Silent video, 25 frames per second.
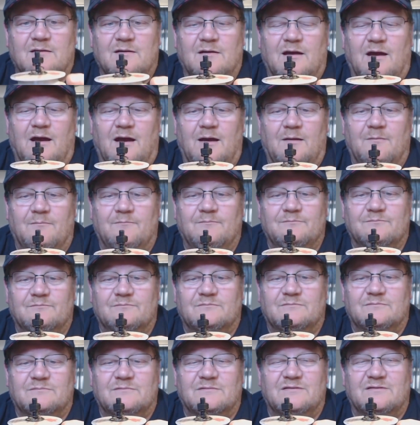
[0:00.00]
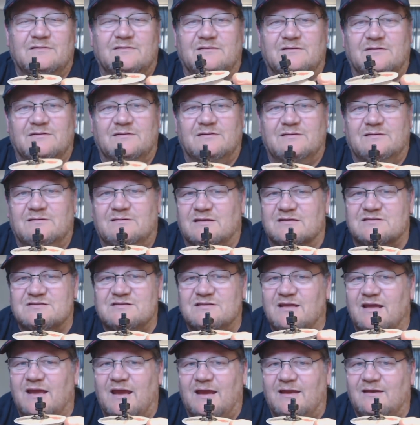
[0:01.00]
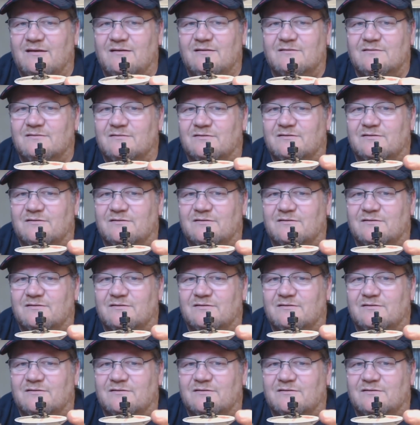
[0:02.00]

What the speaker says: doesn't handle